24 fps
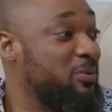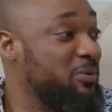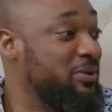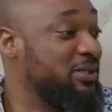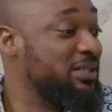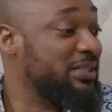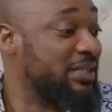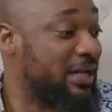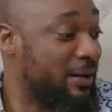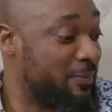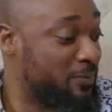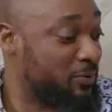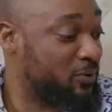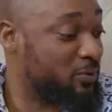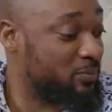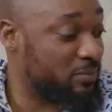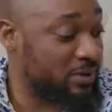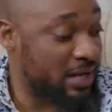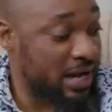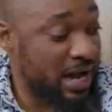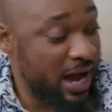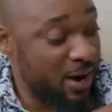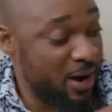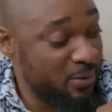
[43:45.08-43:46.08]
beginnings and happy home.
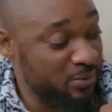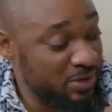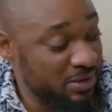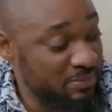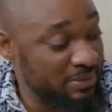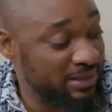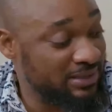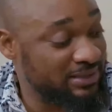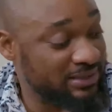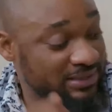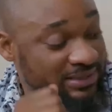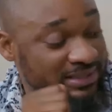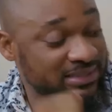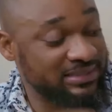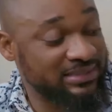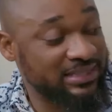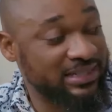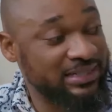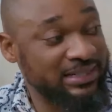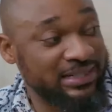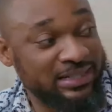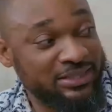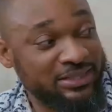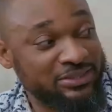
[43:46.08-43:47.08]
How would you maintain this
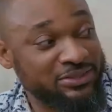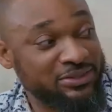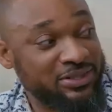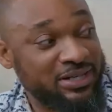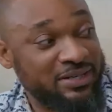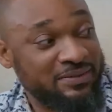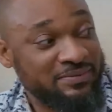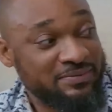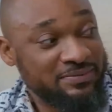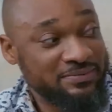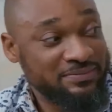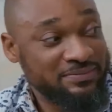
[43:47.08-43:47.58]
standard that you have?